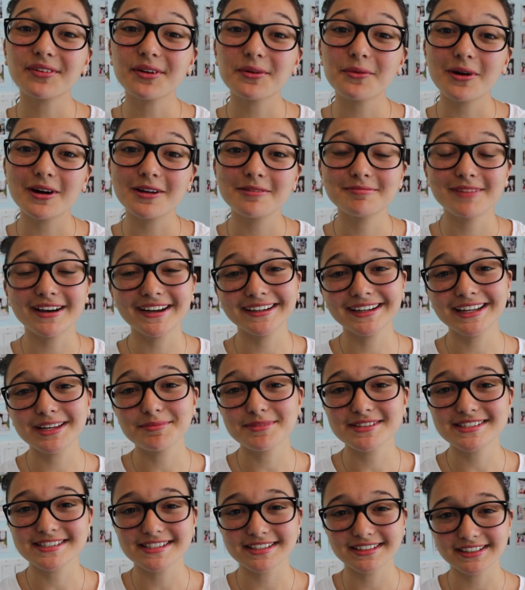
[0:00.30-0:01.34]
everyone, my
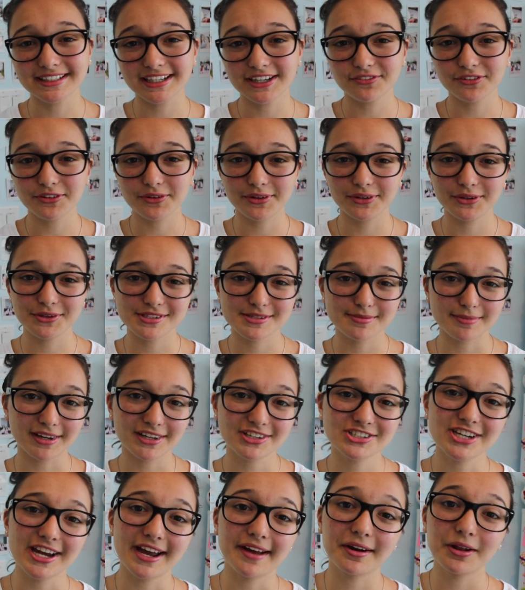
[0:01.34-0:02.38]
name is Selin if you're new to
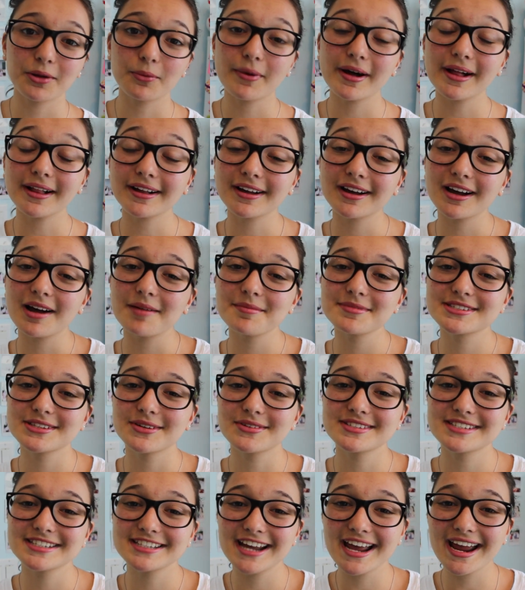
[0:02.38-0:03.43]
my channel, welcome.
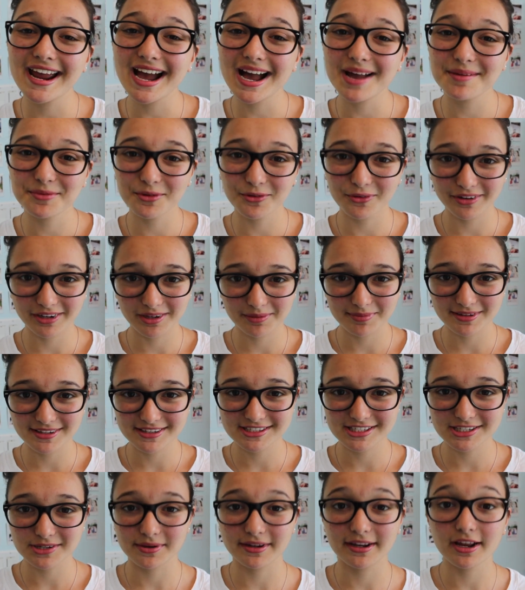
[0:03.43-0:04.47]
So today I'm going to be
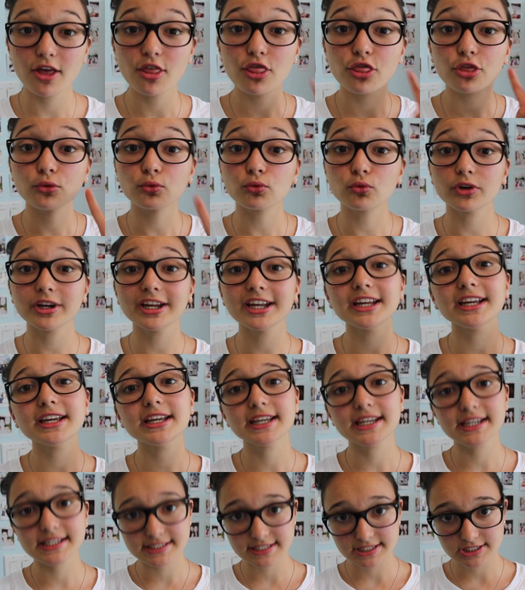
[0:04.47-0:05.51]
doing
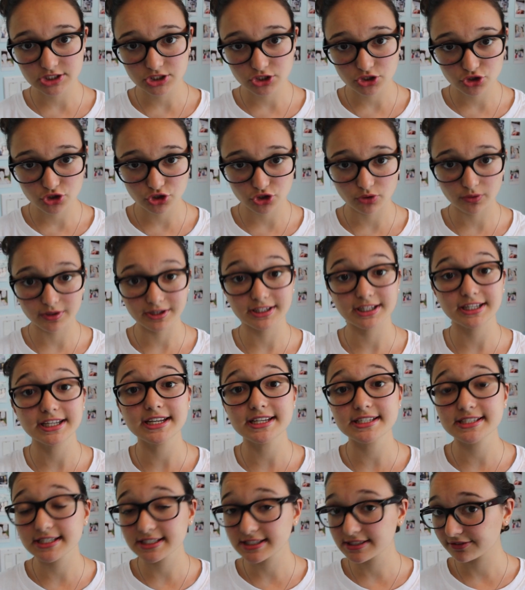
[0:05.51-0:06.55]
three easy to do and
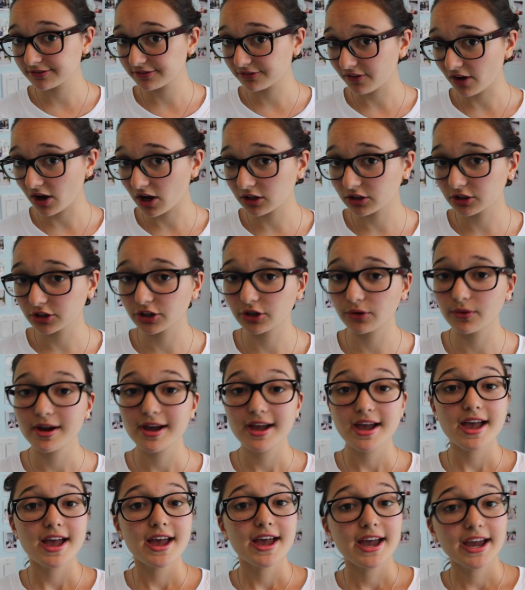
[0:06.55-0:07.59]
easy to follow
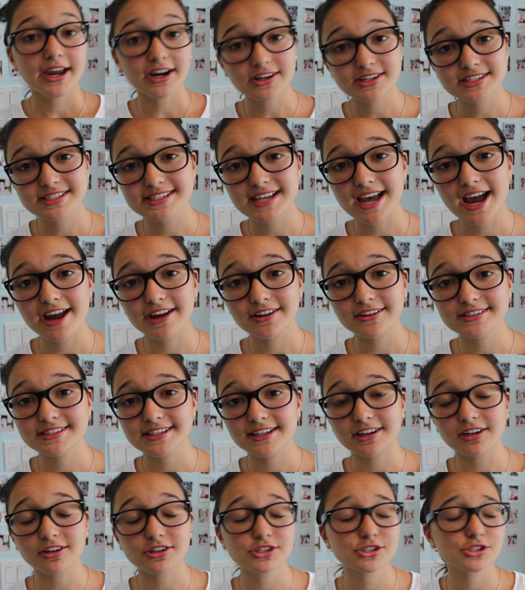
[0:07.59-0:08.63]
hairstyles
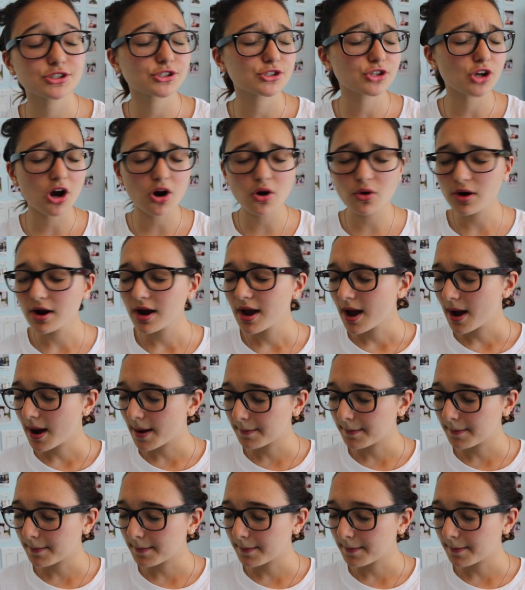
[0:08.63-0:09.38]
that are so